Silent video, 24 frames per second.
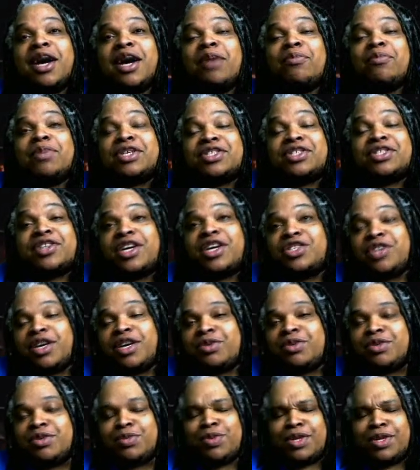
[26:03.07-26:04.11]
But Star Trek
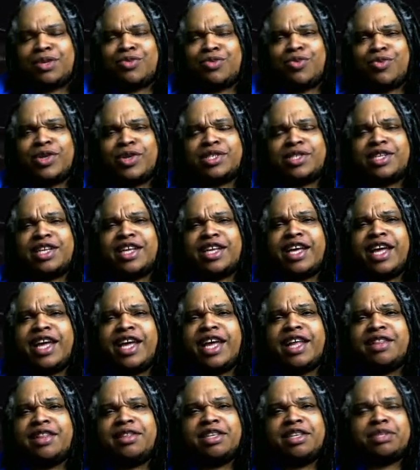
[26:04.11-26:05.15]
wasn't
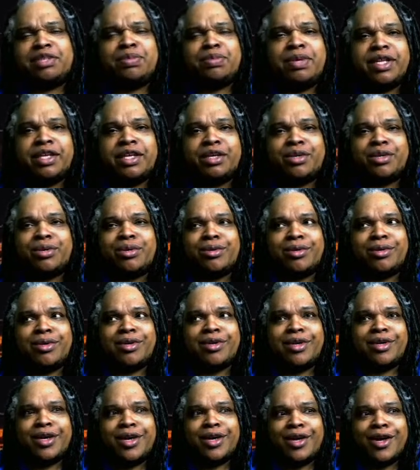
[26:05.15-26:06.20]
this political.
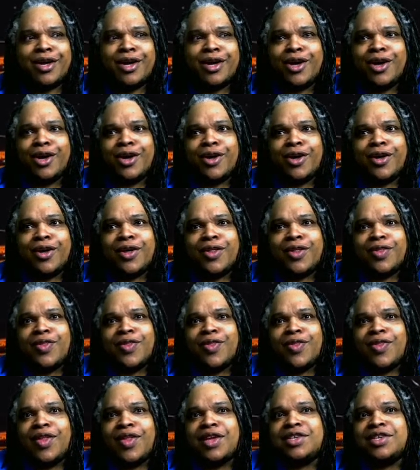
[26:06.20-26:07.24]

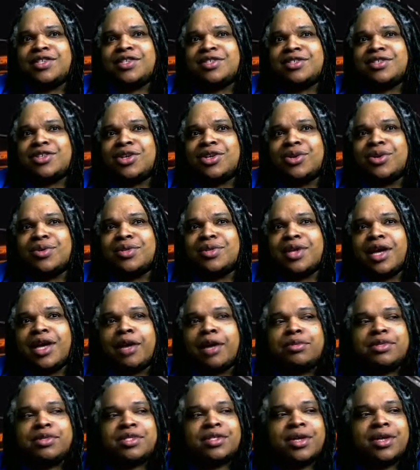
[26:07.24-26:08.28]
They showed the
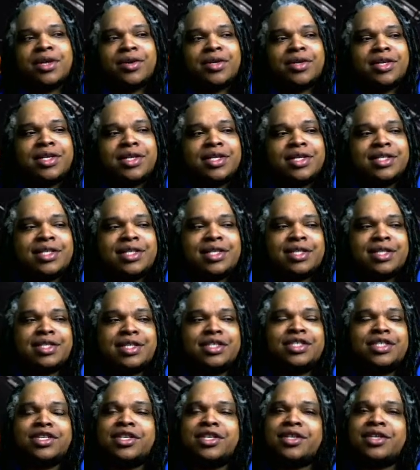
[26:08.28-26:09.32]
absurdity to the
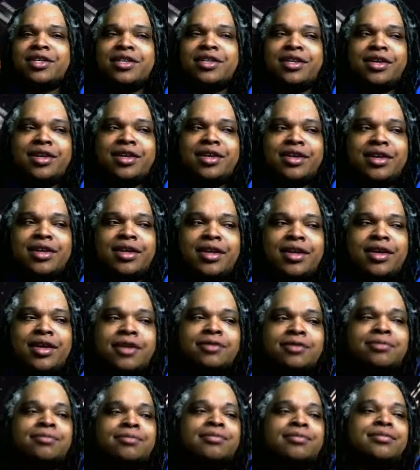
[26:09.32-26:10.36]
shit.
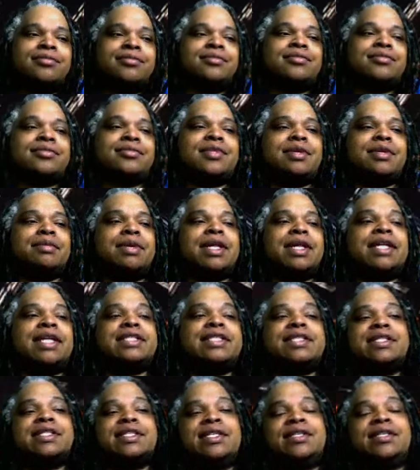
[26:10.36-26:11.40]
But let's
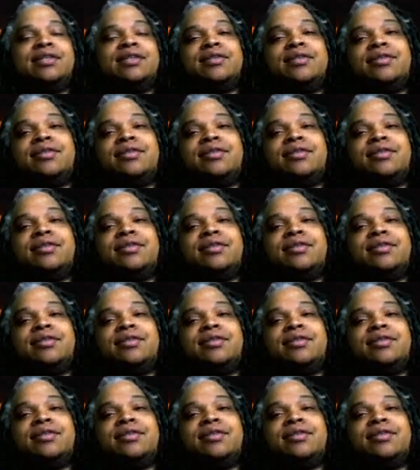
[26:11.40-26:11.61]
continue.